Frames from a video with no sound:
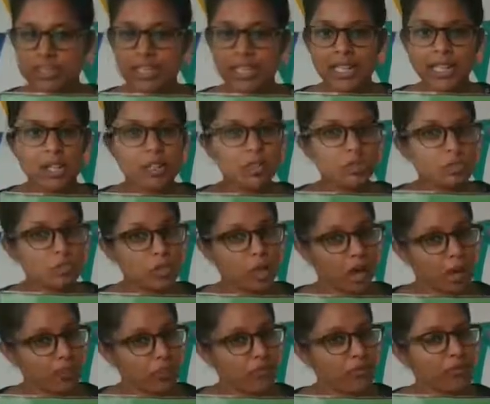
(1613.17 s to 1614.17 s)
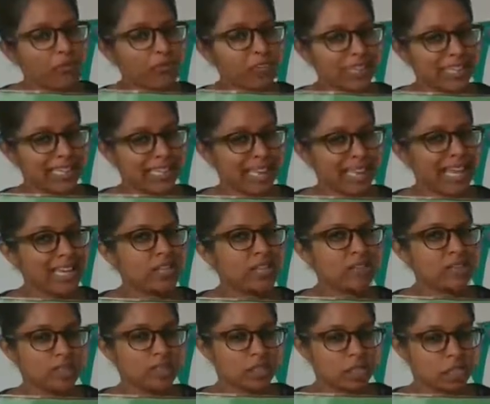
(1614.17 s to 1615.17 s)
don't forget to
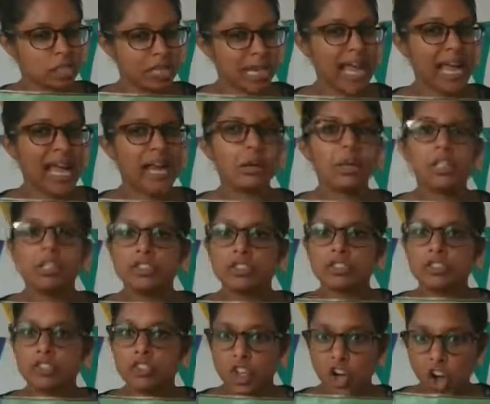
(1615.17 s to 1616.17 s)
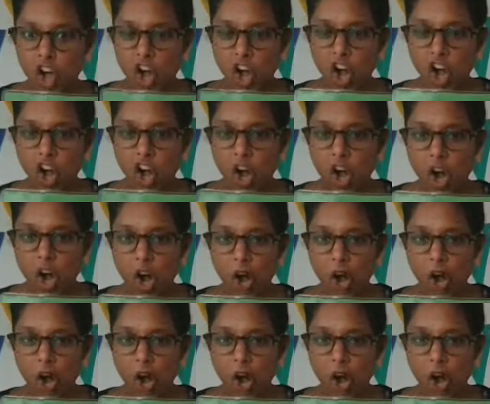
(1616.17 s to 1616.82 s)
shout, stop,